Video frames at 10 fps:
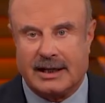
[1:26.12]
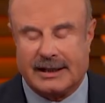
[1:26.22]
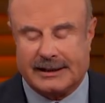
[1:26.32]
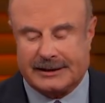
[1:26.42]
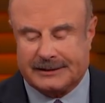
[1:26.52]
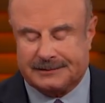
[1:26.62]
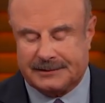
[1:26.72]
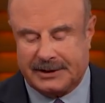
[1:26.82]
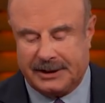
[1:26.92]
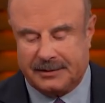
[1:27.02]

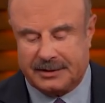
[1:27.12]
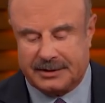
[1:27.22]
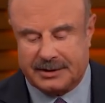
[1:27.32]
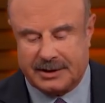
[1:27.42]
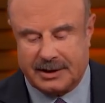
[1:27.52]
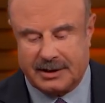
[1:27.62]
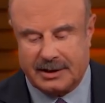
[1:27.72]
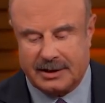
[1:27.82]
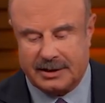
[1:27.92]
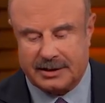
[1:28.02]
Um, he was
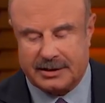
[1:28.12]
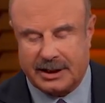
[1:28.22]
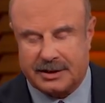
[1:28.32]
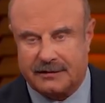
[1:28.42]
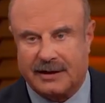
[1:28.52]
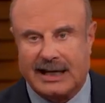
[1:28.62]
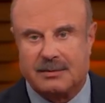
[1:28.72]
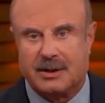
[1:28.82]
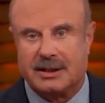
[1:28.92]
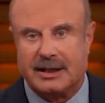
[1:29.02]
such a
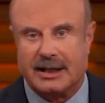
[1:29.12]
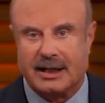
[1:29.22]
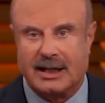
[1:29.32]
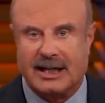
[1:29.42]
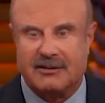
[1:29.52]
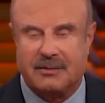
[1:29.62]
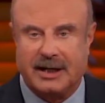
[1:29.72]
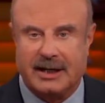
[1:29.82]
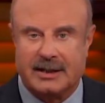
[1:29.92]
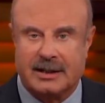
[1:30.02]
vibrant and alive
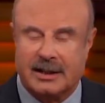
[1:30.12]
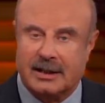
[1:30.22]
man,